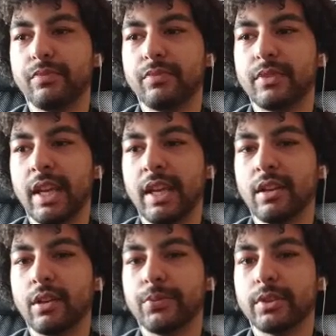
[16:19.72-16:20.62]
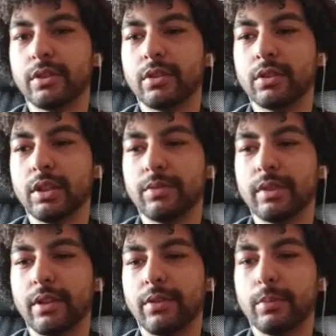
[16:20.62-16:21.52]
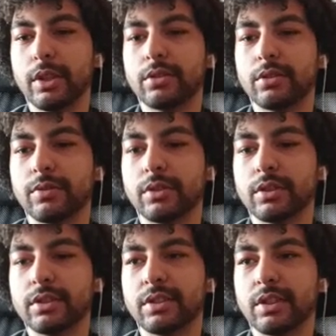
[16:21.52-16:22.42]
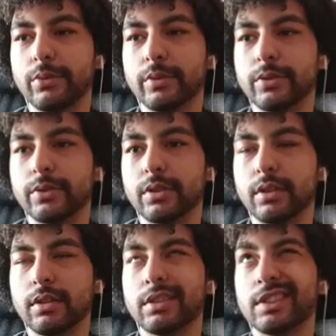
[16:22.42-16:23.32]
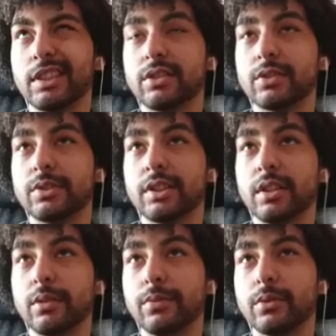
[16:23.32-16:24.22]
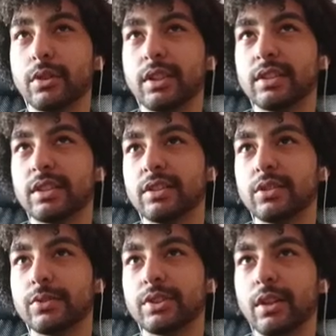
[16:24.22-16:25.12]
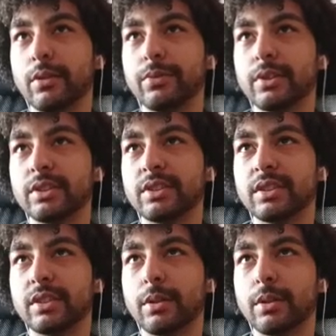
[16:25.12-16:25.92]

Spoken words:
They often don't even have much of a sense of self, or their sense of self is